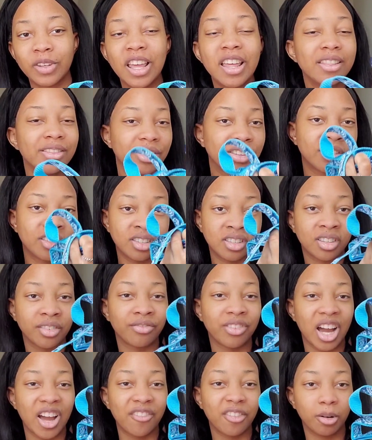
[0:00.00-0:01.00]
this is the
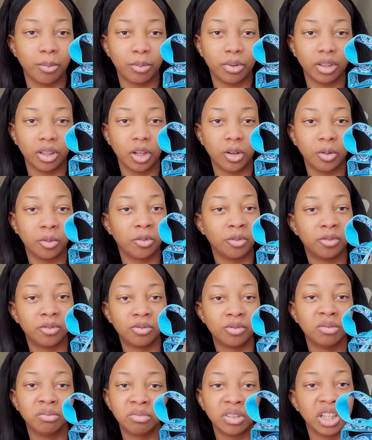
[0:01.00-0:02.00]
5 and below
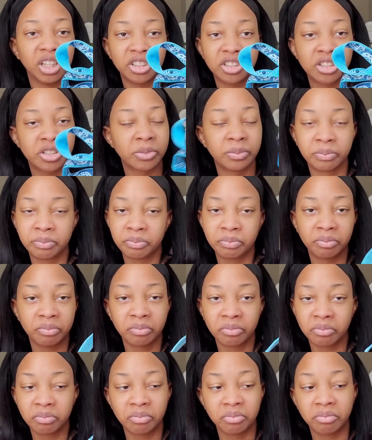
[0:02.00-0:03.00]
leash.
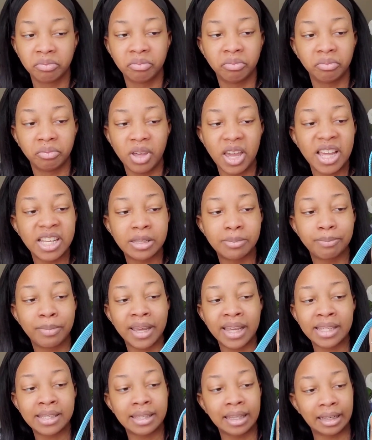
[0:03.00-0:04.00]
It's
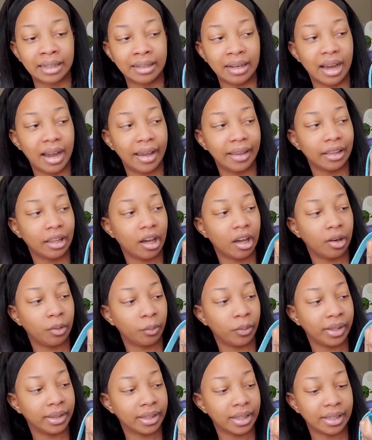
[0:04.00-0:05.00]
basic nylon
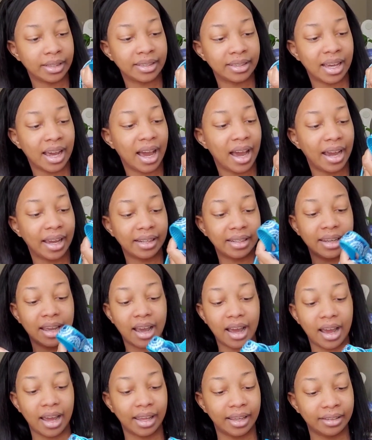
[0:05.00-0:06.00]
with the
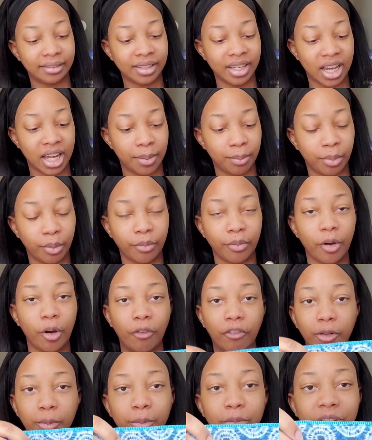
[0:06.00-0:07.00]
tie-dye type of
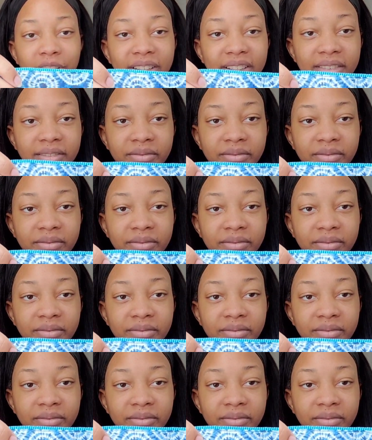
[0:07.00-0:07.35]
overprint.